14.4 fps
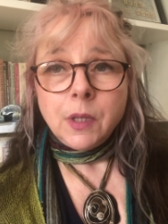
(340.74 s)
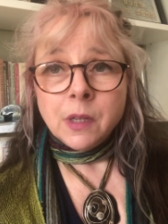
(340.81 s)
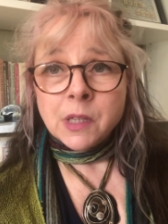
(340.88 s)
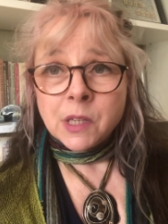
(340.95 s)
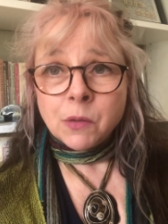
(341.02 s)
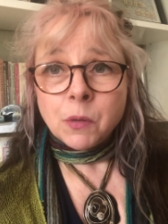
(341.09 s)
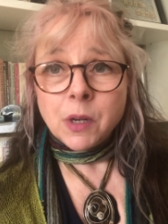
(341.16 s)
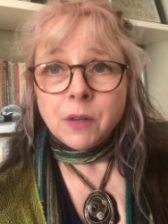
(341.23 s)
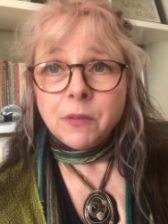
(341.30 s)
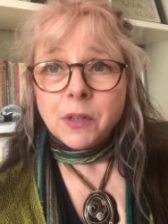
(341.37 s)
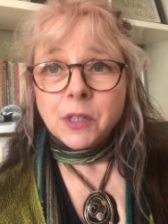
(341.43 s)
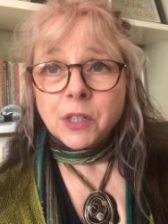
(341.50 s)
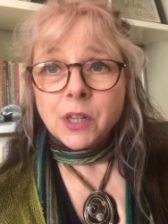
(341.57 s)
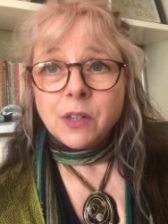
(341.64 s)
So why have
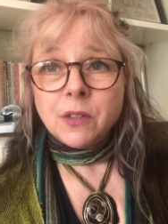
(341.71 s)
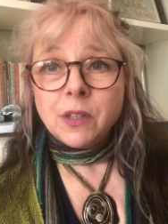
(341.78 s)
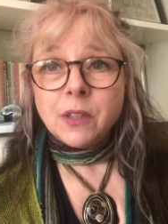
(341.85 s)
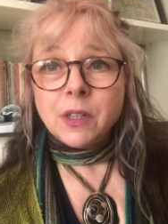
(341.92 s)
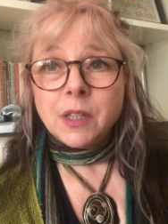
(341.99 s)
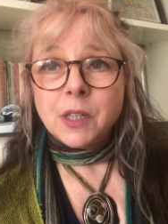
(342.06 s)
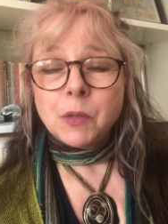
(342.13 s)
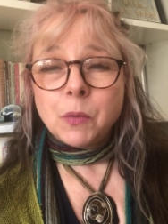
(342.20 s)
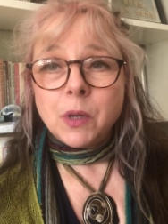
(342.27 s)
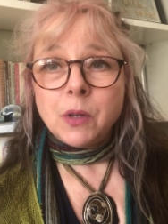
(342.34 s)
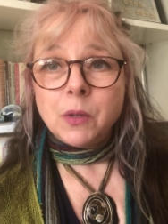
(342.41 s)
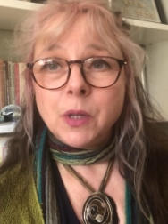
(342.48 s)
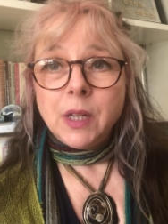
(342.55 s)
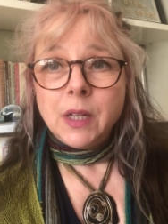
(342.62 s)
I chosen this?
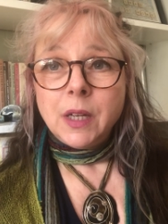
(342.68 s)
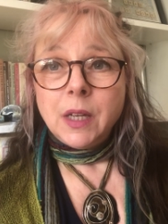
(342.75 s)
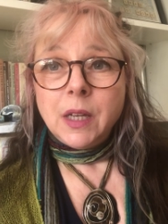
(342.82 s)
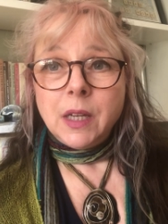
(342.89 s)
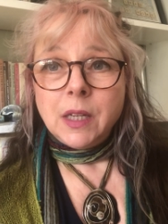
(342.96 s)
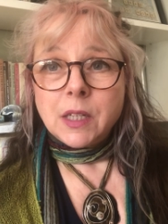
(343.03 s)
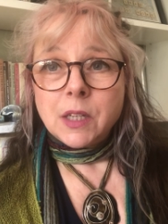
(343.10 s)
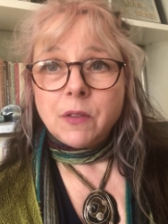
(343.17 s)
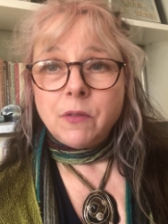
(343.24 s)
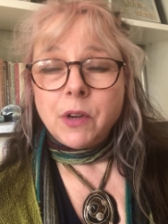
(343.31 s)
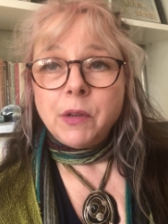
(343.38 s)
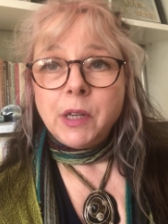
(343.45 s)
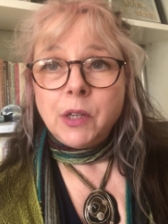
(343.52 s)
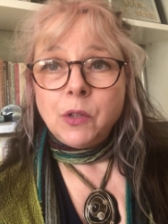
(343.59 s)
Well, it's a
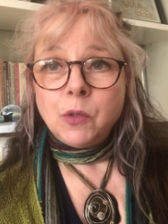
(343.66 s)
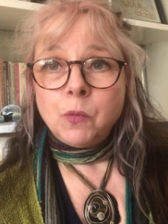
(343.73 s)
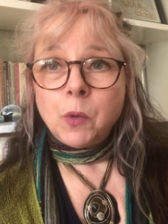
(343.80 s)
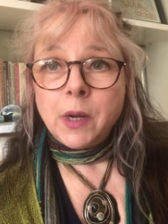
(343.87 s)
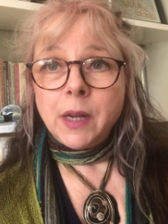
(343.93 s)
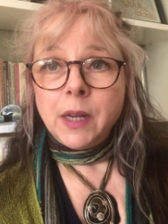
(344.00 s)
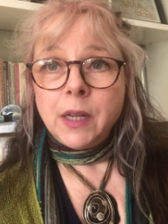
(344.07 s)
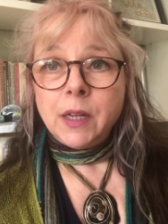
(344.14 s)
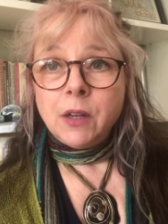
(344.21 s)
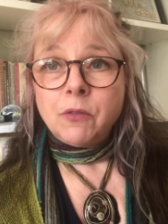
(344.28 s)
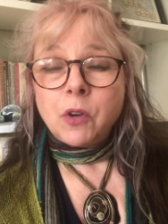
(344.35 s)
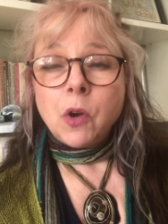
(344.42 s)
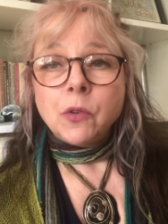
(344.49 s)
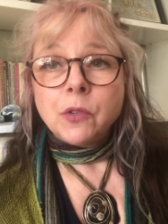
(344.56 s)
very good way
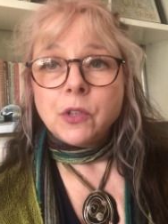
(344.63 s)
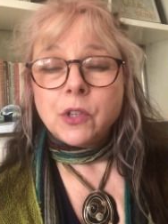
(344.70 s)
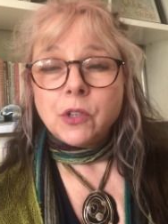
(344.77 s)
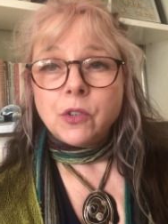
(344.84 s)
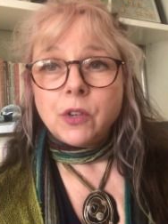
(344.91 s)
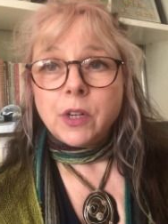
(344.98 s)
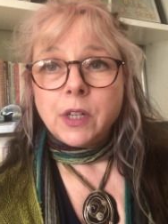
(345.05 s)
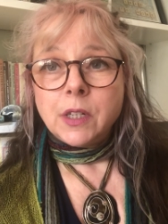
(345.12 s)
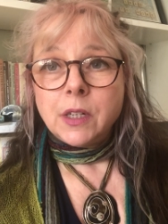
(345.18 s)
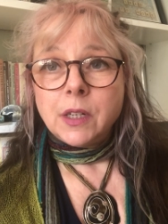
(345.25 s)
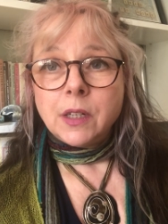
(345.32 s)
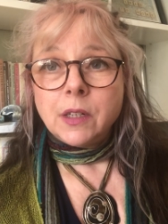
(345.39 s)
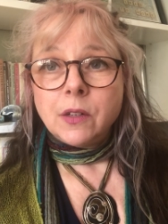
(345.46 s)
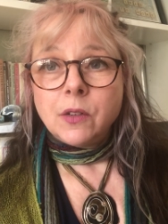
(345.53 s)
of
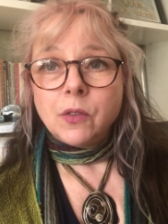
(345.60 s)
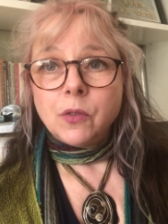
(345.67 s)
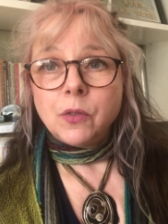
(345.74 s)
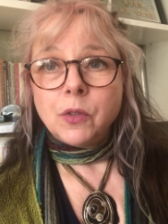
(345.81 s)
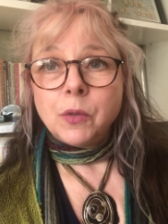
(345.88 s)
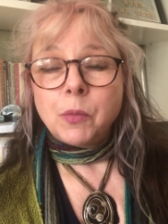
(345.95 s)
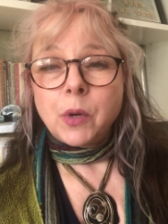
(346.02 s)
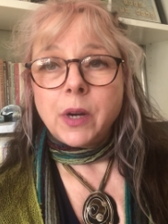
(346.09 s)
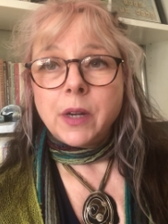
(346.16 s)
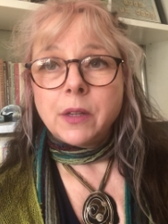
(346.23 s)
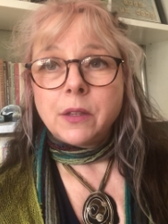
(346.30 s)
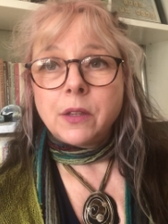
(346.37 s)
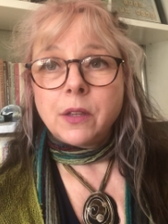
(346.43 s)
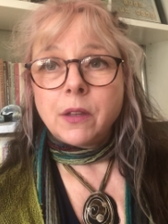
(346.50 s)
concentrating on the
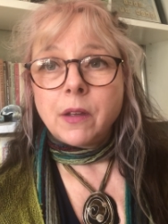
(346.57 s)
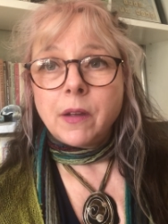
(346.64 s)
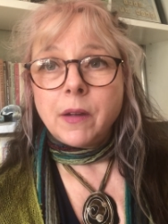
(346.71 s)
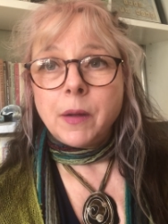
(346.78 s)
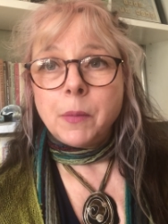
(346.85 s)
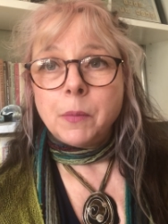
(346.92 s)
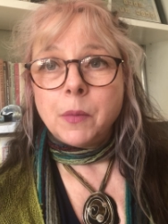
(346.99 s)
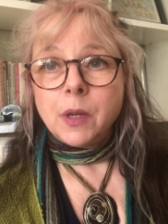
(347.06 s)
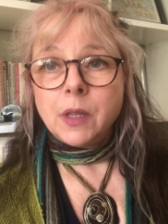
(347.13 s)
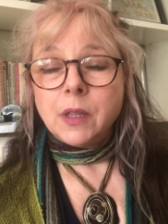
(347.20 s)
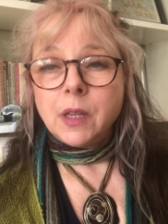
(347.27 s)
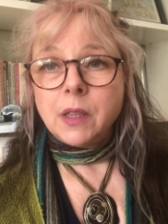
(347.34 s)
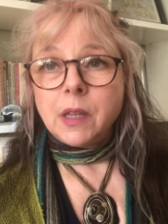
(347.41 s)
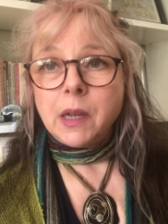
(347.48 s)
breath um,
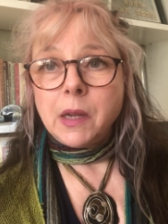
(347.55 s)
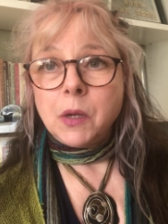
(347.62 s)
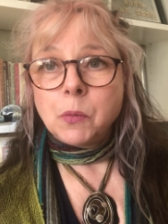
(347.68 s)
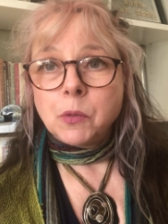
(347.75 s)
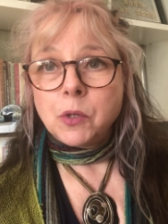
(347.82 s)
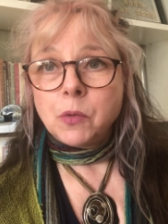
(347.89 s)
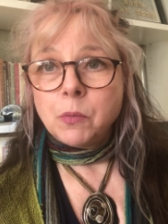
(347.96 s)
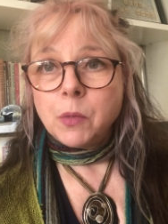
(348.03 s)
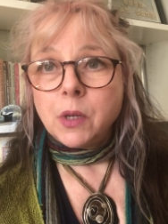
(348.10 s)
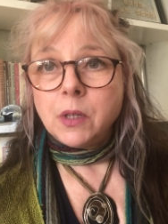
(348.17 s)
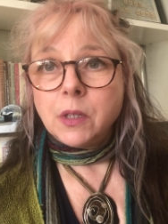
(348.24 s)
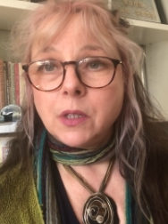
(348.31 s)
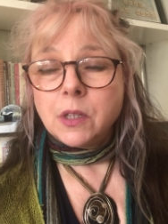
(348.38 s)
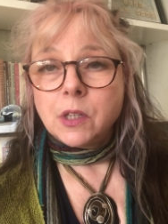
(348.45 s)
and then that helps your
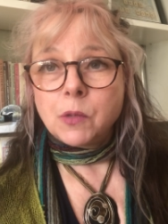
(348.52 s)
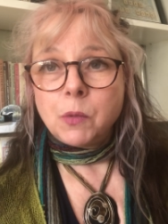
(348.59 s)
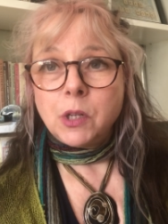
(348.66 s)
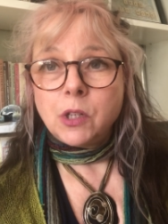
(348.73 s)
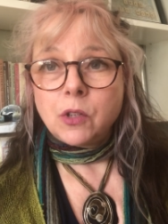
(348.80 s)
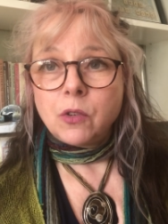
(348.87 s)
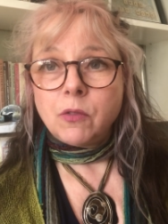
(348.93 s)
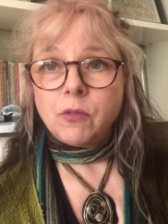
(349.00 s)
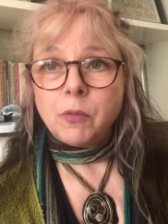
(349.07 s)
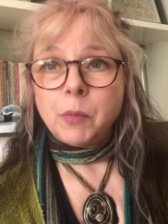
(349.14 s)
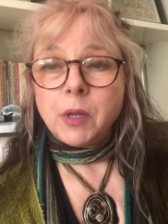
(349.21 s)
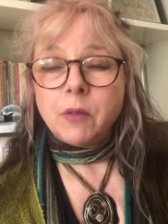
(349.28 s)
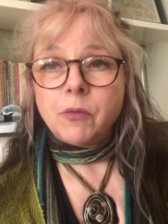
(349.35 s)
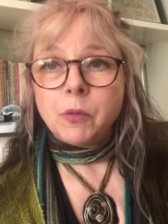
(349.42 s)
mind to switch off a
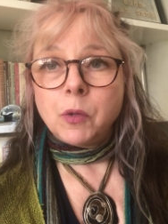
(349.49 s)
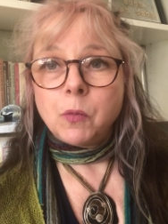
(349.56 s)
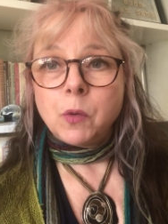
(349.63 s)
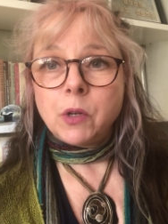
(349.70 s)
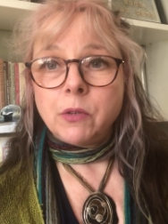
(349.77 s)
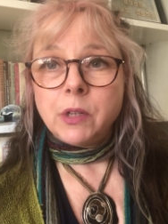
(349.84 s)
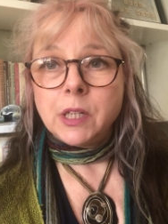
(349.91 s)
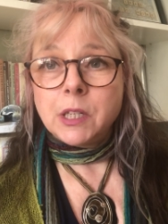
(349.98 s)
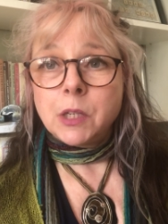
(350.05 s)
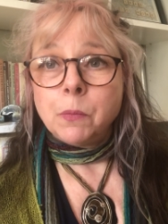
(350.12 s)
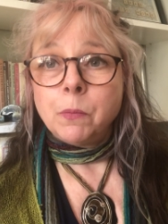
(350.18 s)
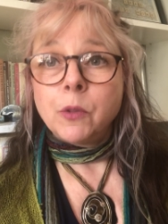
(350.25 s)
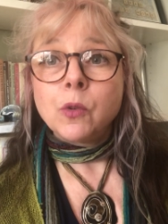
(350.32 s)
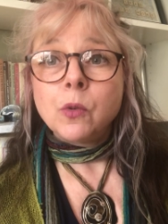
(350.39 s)
bit from the
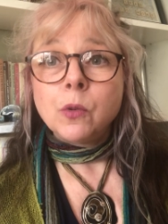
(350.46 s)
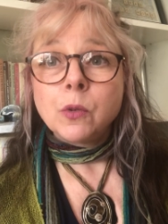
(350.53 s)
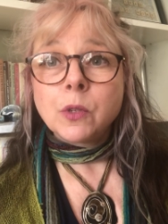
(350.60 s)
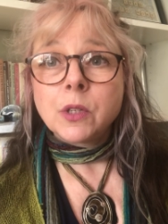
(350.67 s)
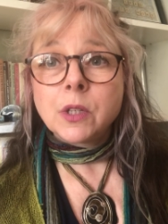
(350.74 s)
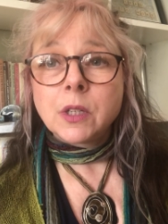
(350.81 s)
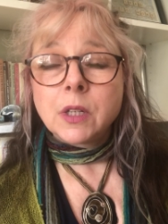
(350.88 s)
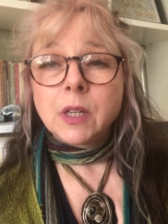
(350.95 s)
worrisome thoughts